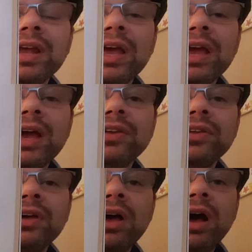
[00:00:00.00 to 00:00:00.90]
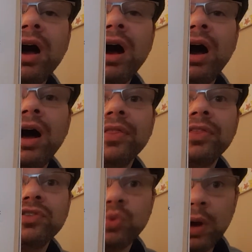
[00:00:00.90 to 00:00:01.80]
hand on
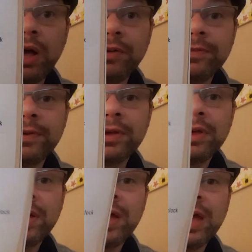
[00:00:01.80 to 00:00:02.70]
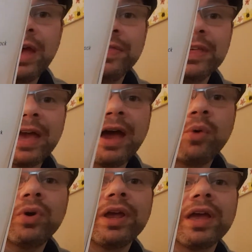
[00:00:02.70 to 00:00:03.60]
the 12 and the
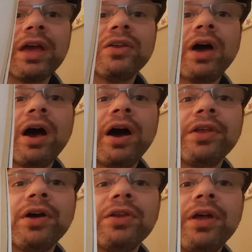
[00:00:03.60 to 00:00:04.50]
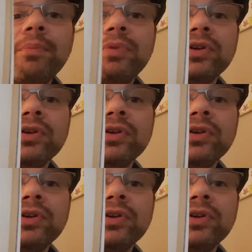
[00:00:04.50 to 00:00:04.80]
hour hand on a number.